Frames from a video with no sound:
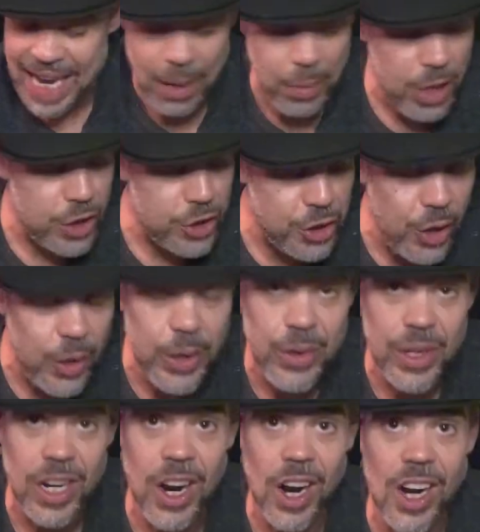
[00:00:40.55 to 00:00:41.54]
I want to show you
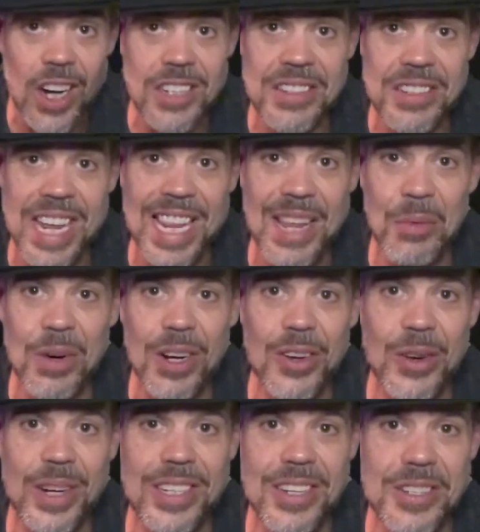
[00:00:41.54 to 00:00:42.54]
the cards, and then we're
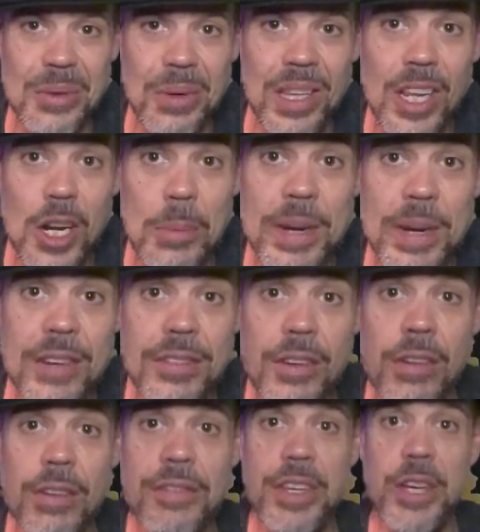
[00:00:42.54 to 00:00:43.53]
going to do a little bit of a
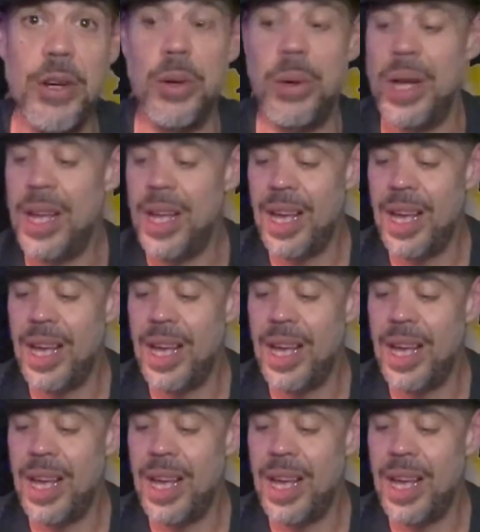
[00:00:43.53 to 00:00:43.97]
review.